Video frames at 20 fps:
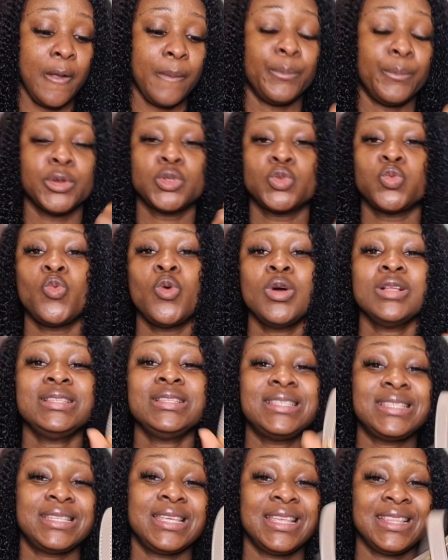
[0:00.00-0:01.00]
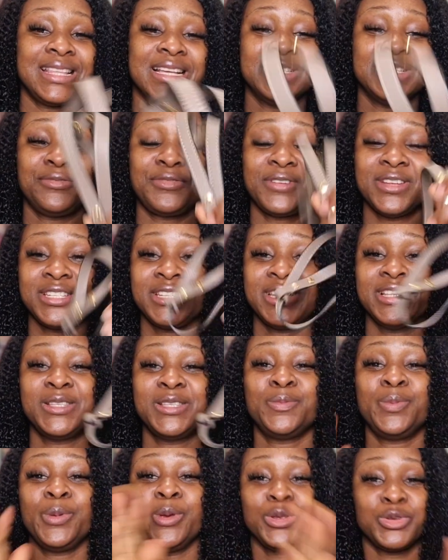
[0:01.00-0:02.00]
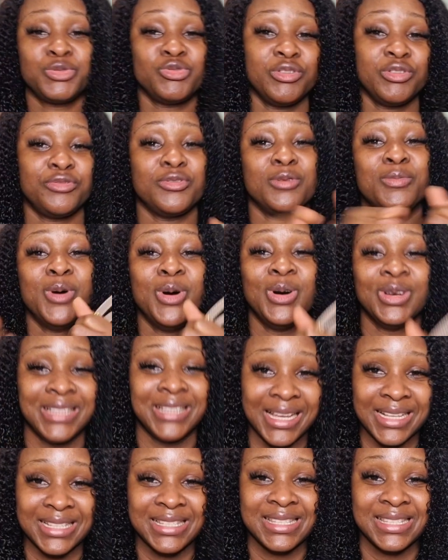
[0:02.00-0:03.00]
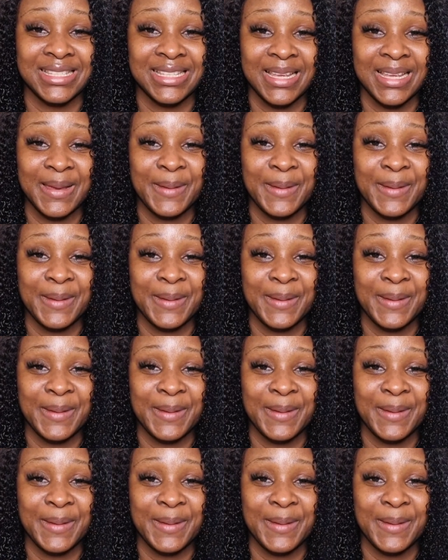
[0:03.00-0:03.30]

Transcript: but one thing that differentiates Puretree from others